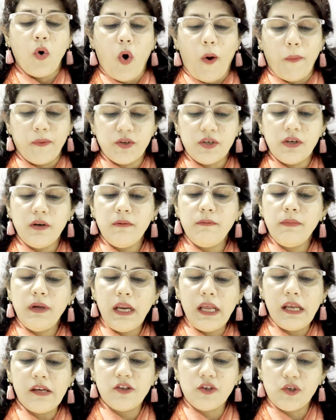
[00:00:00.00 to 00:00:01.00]
Option number
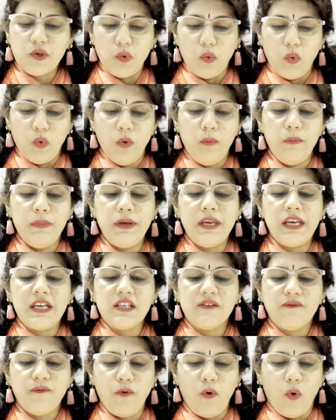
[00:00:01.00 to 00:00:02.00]
A is 2, B
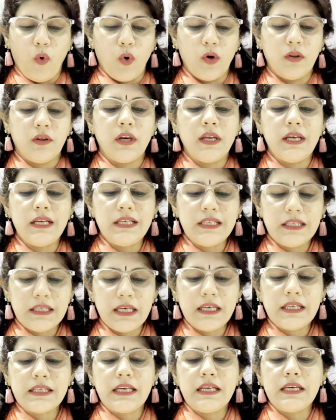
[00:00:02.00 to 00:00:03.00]
is 4, 3 is
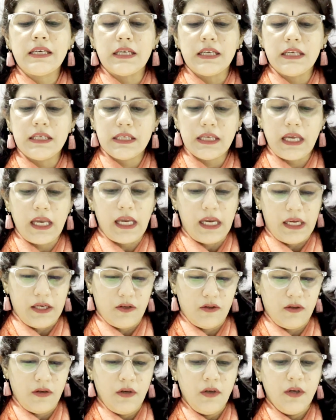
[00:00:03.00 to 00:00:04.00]
6 and D is 8.